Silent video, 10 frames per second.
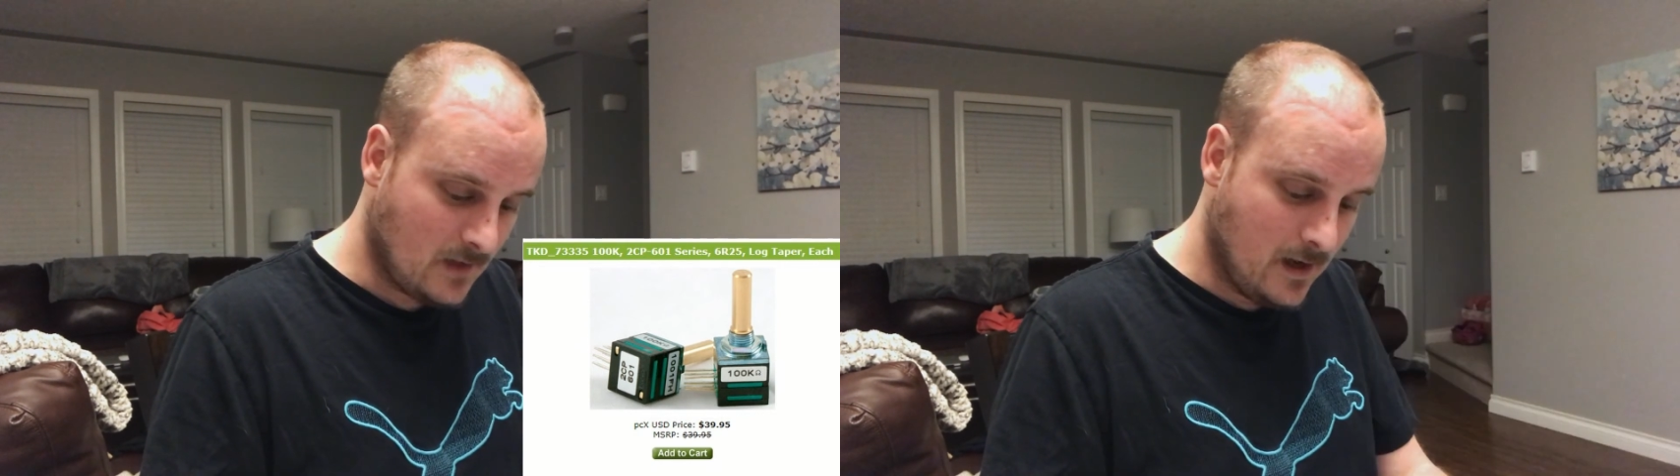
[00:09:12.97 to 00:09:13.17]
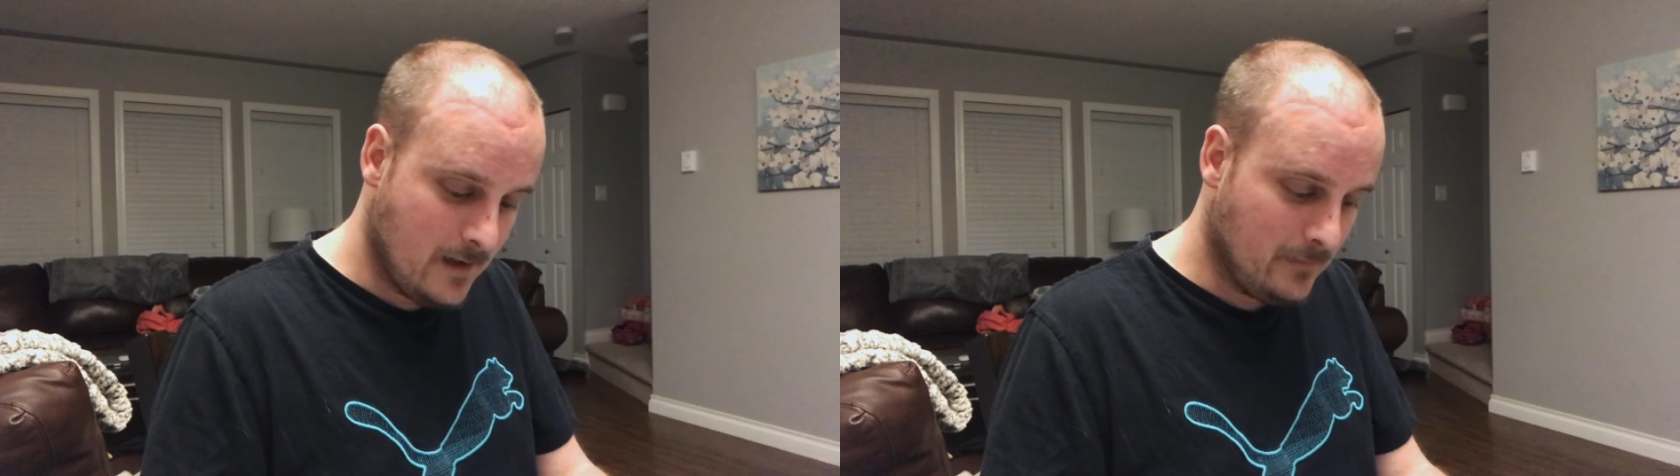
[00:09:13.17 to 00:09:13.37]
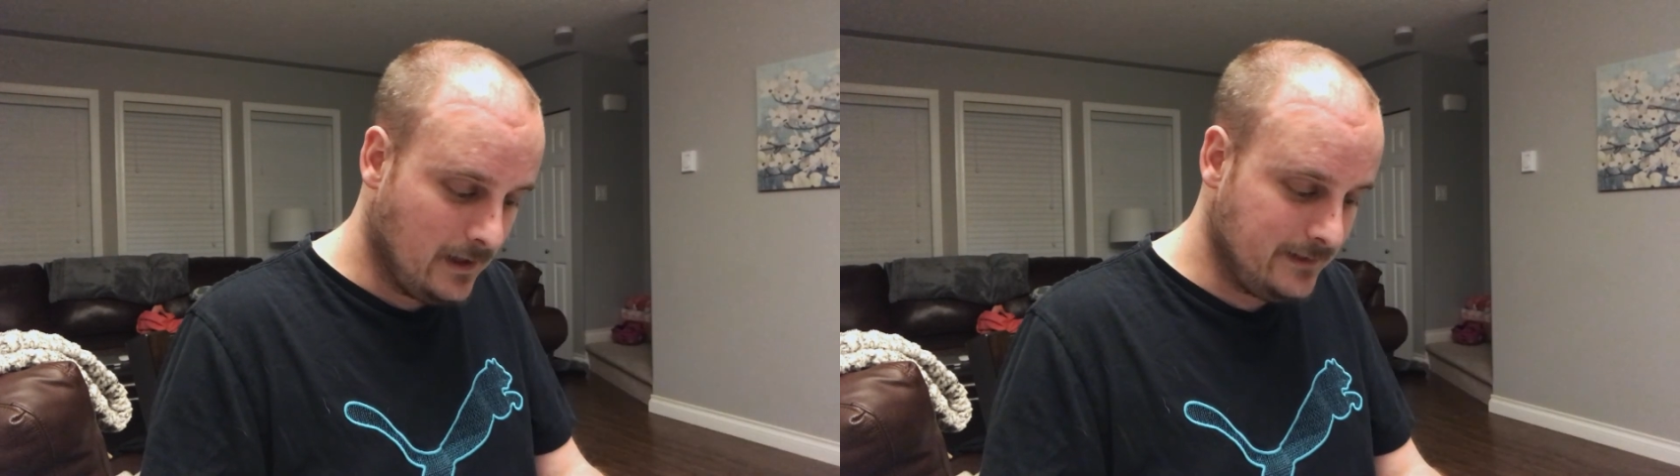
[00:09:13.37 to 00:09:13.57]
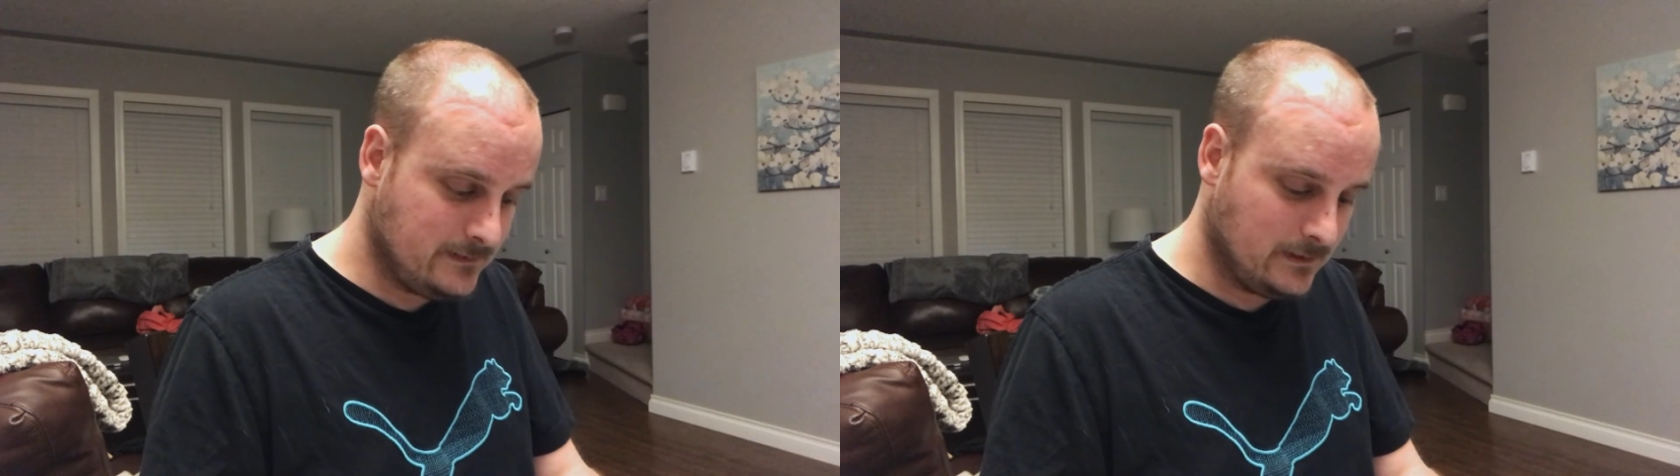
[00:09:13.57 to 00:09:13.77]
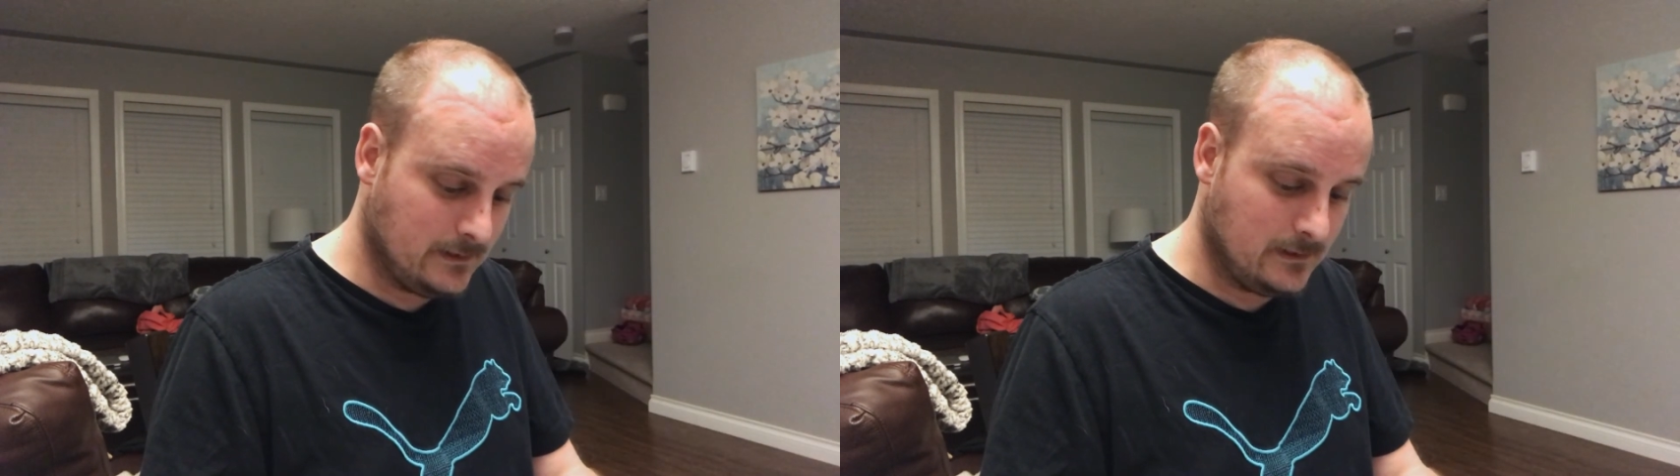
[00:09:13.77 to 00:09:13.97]
I might
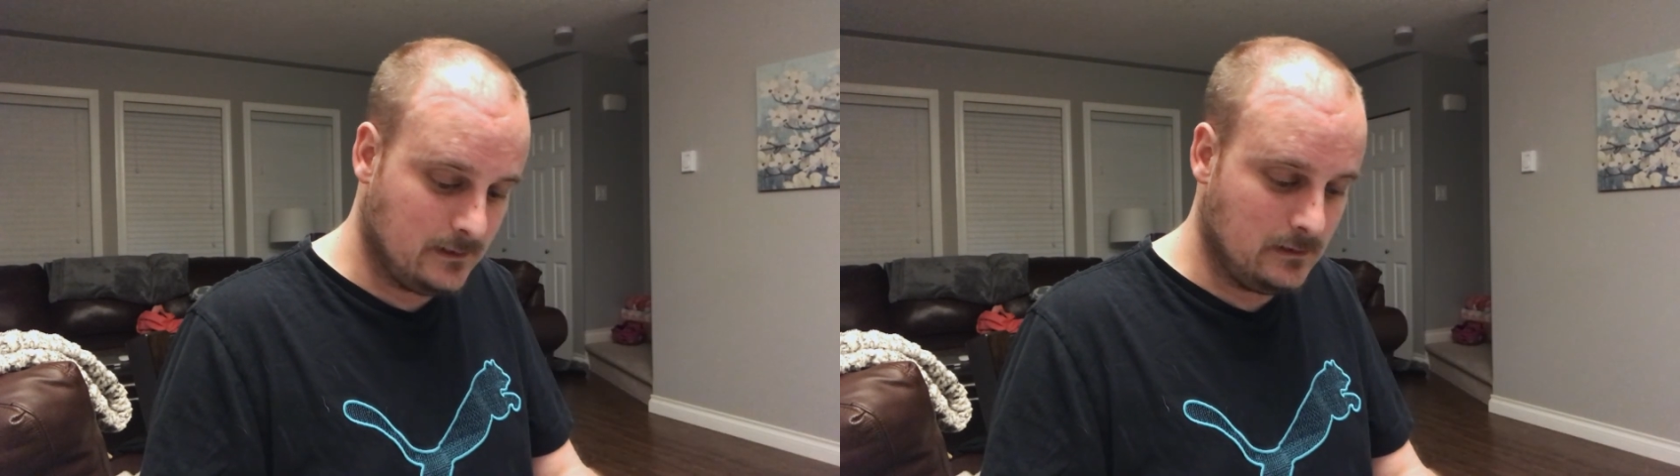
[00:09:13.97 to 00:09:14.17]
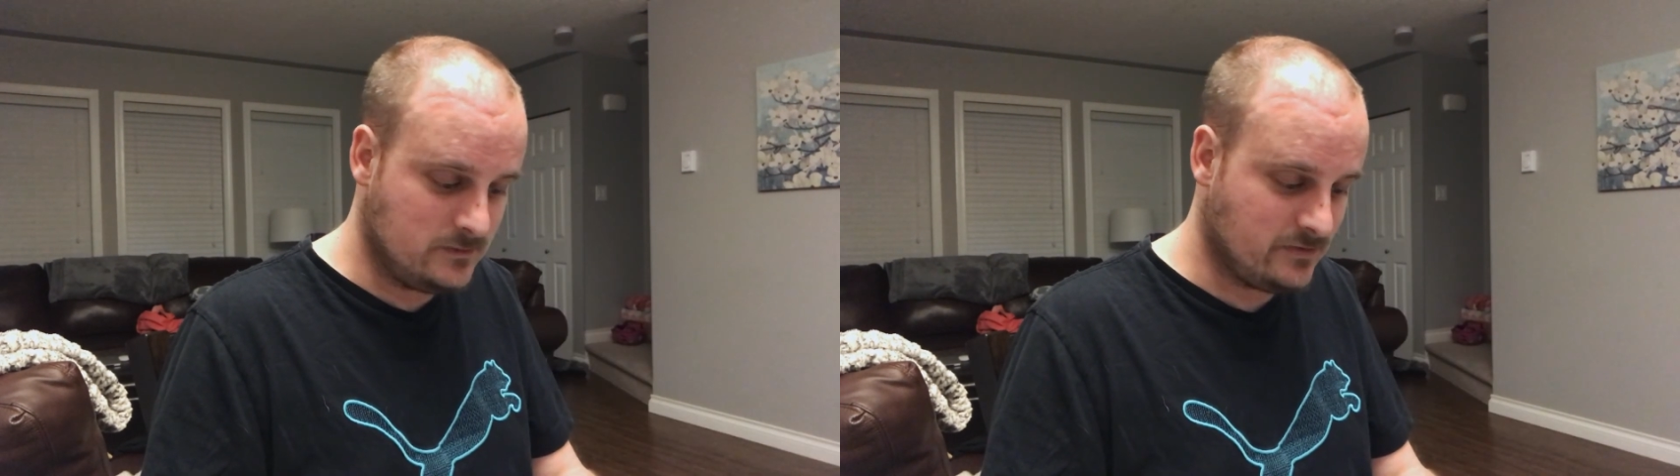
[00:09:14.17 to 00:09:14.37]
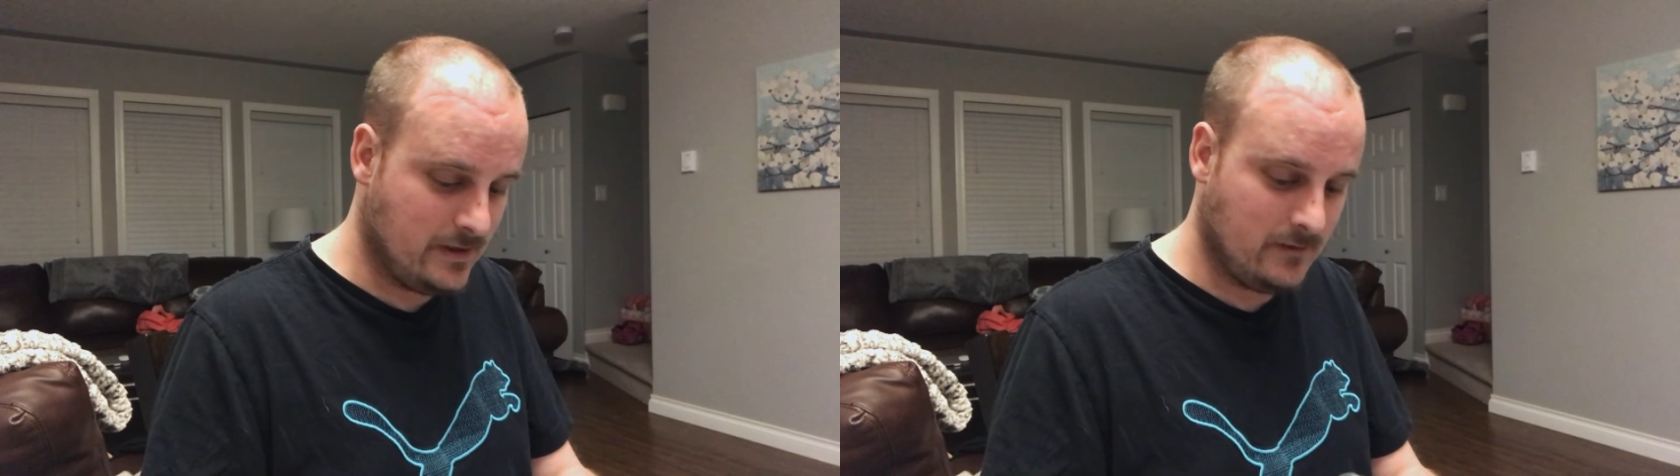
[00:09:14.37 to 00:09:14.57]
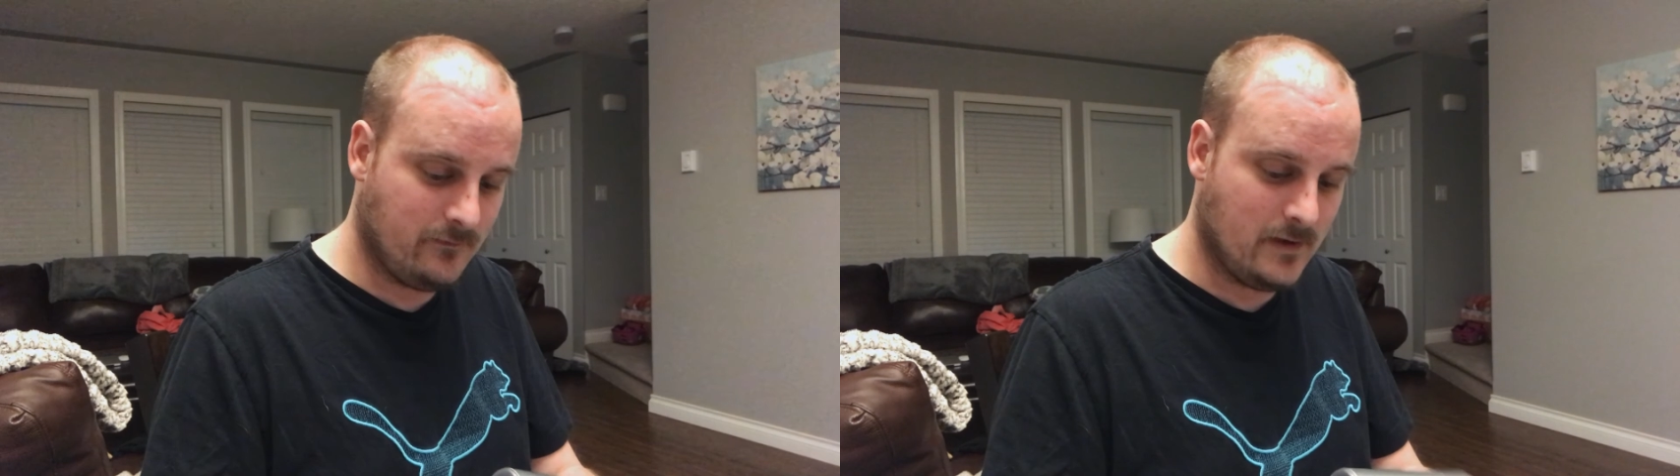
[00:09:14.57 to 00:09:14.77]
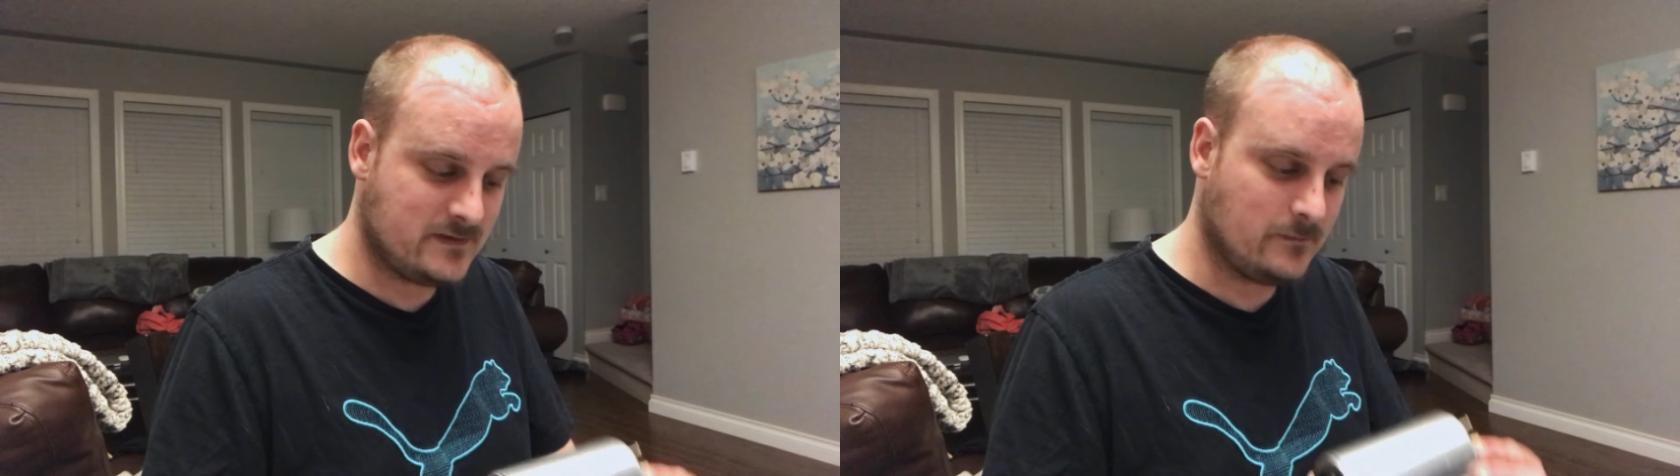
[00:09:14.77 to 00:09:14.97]
try to
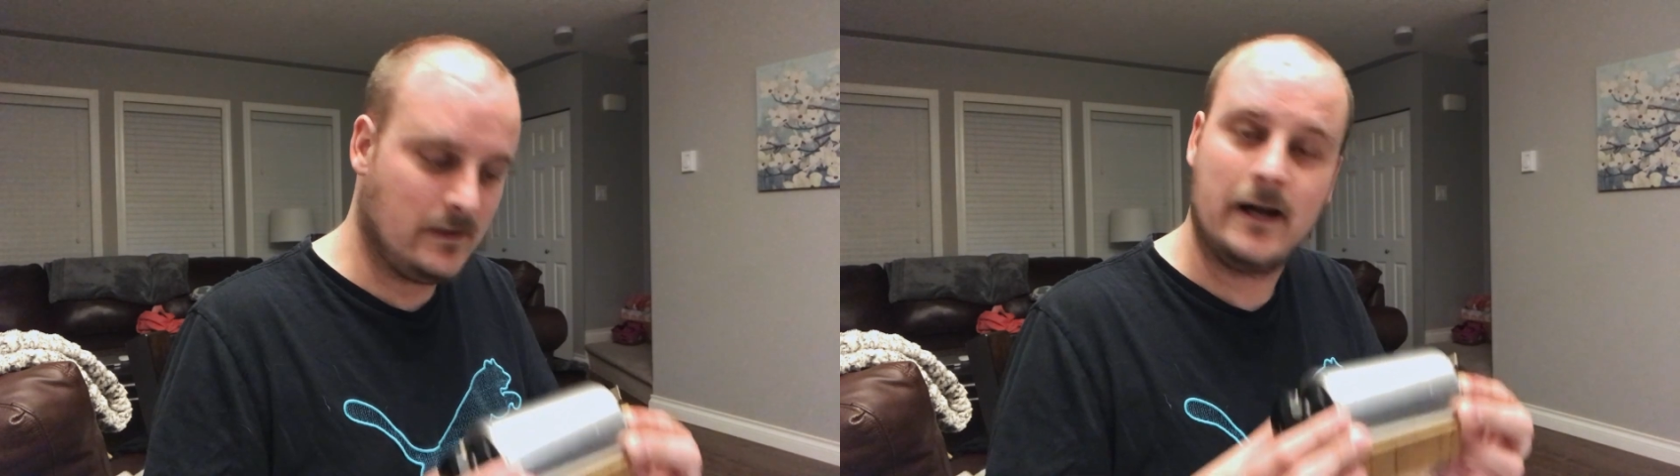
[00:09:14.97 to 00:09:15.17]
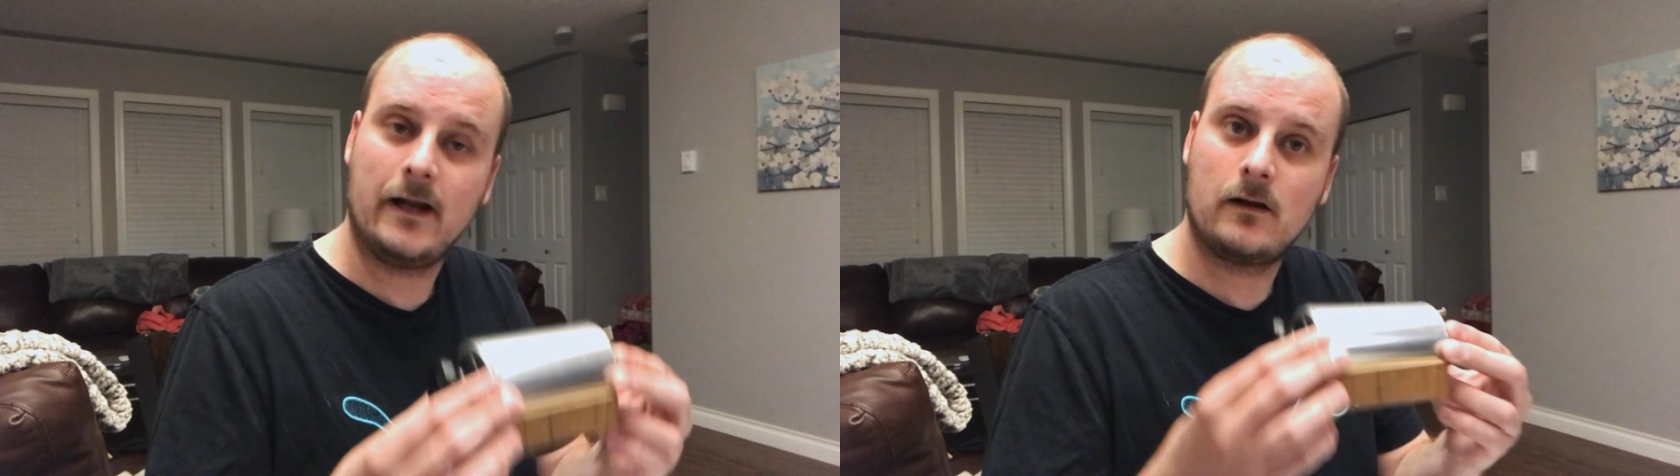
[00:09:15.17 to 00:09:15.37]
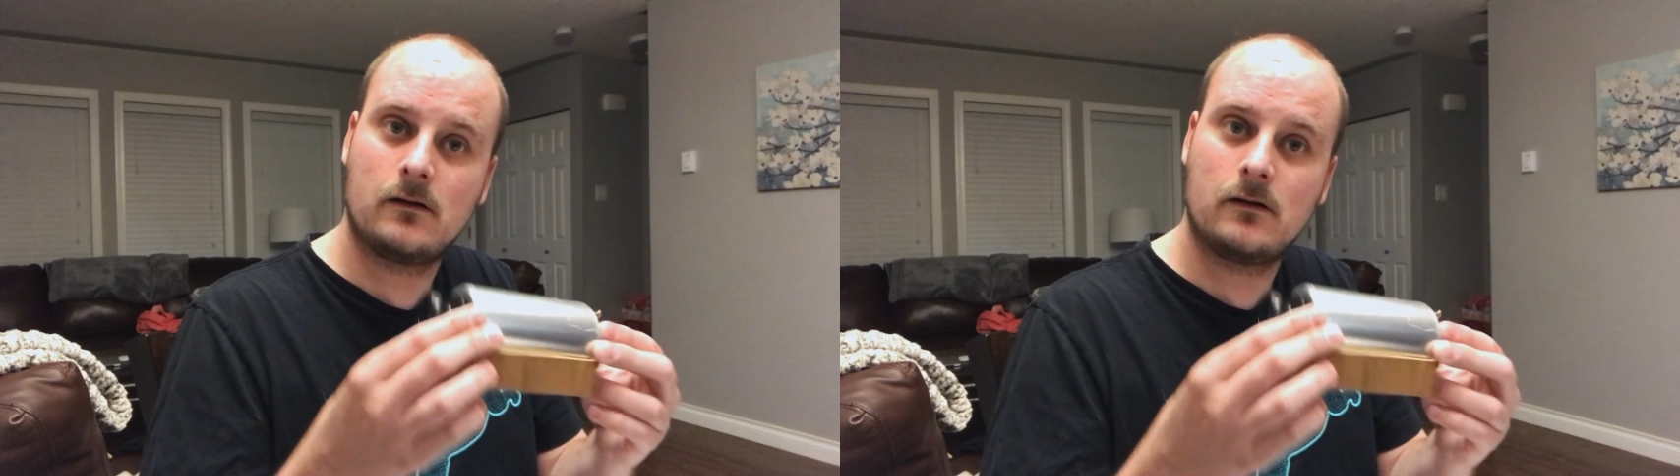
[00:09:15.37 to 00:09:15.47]
find some kind of